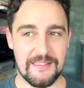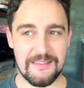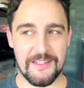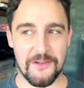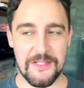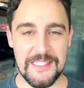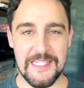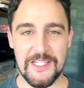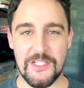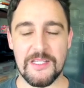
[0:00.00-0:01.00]
and
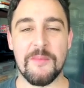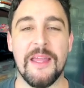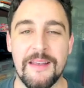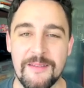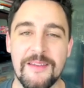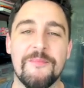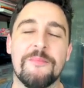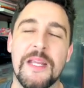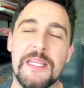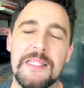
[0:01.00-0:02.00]
teach, because my
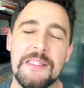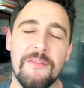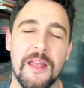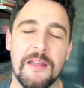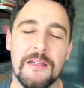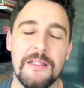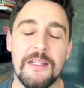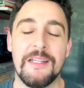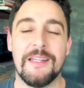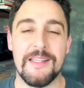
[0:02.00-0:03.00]
niece Savannah
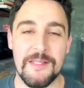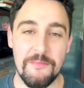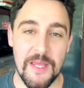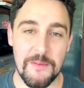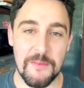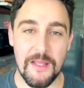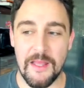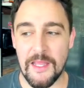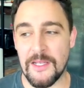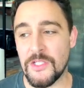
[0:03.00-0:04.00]
is in baby
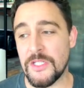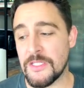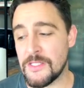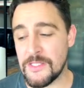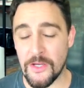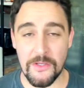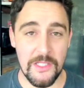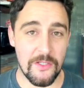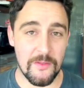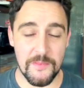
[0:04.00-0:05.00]
ballet and she is so
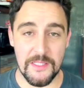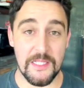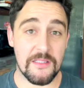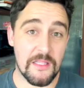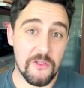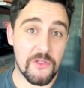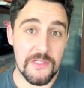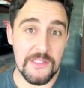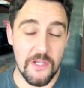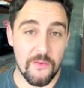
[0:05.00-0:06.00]
cute. But like they literally
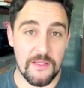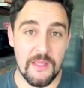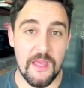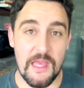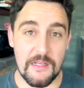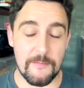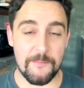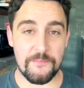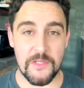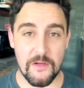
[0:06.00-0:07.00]
just go in there and,
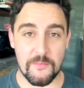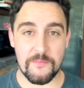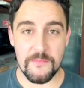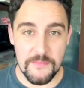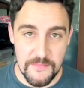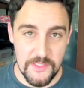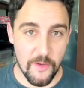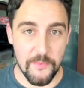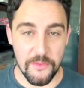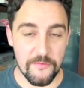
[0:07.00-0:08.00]

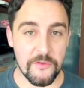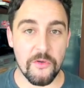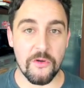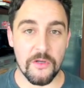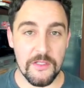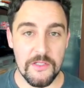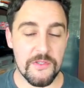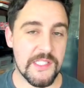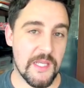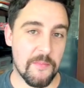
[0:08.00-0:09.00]
stomp on the floor and do
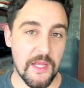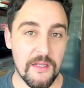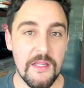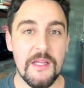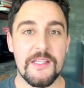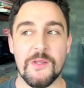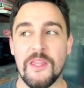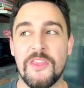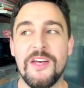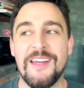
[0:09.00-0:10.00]
skipping. So I
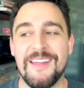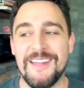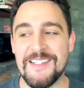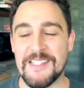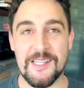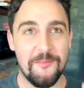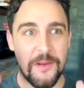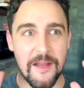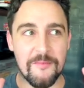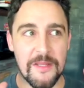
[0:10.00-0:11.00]
thought some
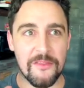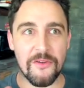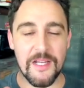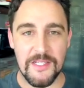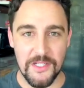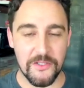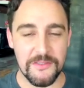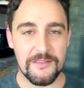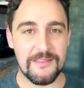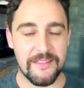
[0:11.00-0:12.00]
part of me thought
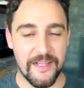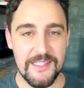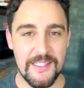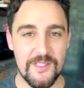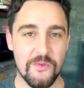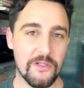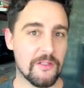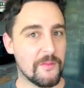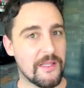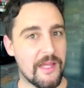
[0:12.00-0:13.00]
adult classes were a
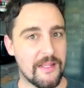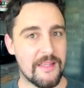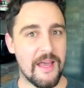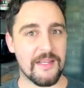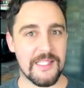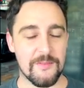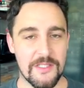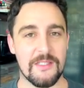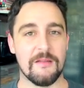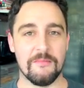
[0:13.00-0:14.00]
little bit like that, except
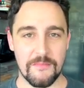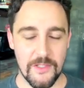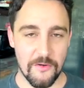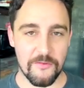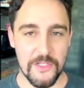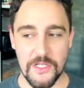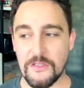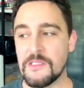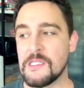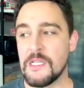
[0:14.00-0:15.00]
just, for
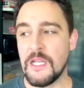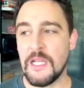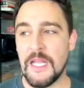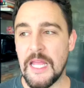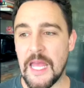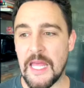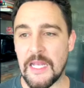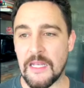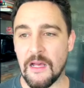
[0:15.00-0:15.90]
adults. And